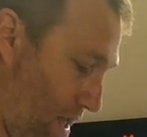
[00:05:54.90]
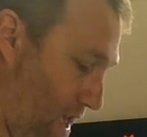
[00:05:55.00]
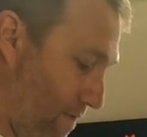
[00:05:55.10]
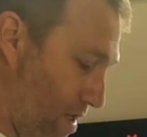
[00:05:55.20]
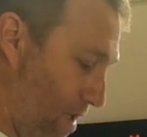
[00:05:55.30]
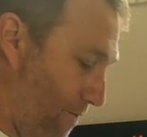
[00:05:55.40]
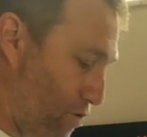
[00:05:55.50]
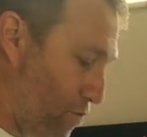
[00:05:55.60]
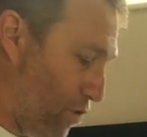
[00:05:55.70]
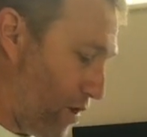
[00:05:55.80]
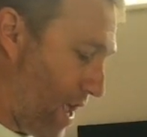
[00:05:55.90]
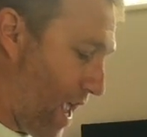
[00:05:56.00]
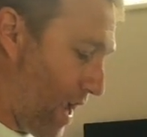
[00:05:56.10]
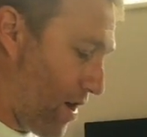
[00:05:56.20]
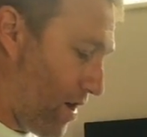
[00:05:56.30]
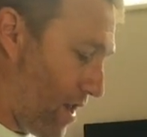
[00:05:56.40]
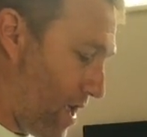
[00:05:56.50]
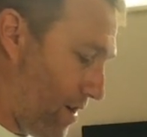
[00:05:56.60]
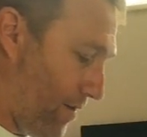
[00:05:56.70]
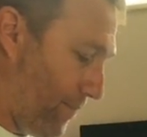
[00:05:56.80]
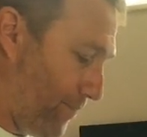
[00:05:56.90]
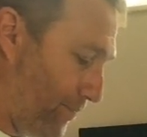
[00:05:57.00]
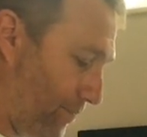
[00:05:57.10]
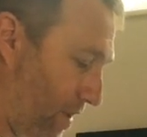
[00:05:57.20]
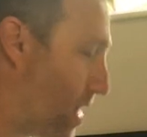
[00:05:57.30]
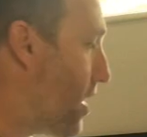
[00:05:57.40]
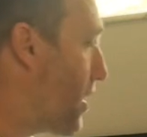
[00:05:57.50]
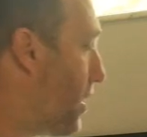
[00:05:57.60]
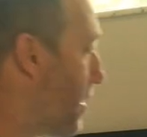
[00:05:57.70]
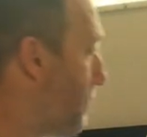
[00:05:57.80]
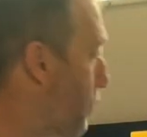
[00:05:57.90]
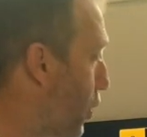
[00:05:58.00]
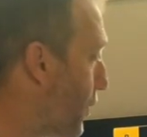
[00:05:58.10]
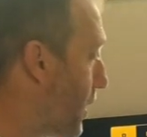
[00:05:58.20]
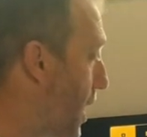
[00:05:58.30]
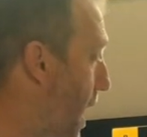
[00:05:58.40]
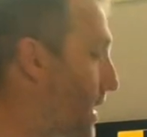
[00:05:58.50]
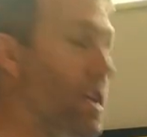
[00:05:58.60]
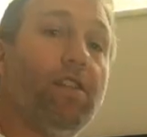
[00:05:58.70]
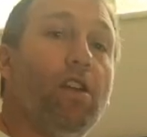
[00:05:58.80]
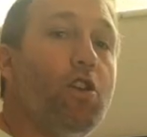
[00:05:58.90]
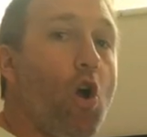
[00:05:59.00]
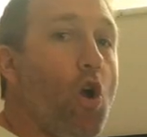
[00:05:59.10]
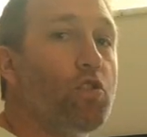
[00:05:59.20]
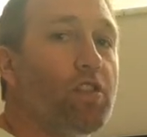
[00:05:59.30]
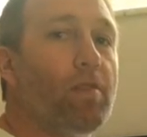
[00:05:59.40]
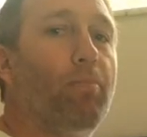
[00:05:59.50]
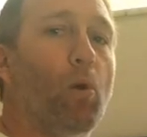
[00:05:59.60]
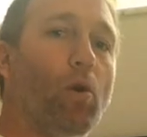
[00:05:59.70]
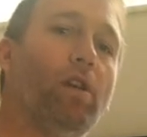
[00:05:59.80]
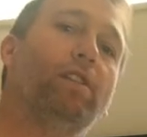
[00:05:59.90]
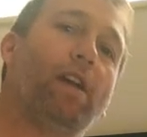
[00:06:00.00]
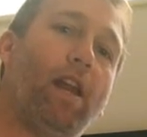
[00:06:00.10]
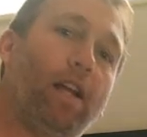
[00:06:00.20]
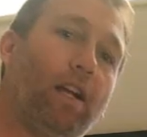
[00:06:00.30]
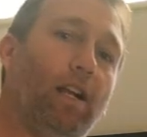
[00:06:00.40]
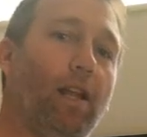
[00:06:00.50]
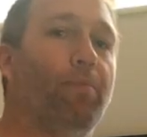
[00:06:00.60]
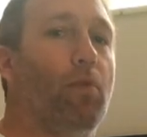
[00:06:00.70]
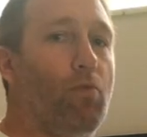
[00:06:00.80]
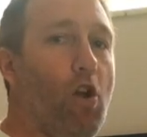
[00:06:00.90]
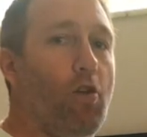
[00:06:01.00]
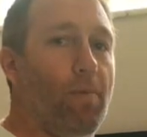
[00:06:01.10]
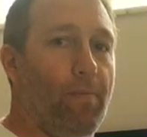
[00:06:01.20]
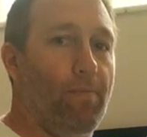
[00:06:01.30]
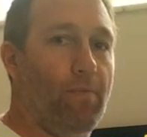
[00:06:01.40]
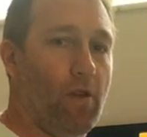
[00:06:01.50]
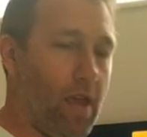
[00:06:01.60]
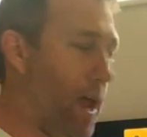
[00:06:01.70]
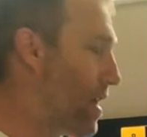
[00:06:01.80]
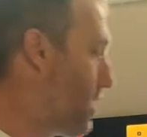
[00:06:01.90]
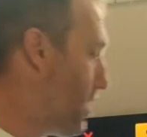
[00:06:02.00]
even if you were to hang on here, more than likely the nose of the board is going to clip the rope, okay?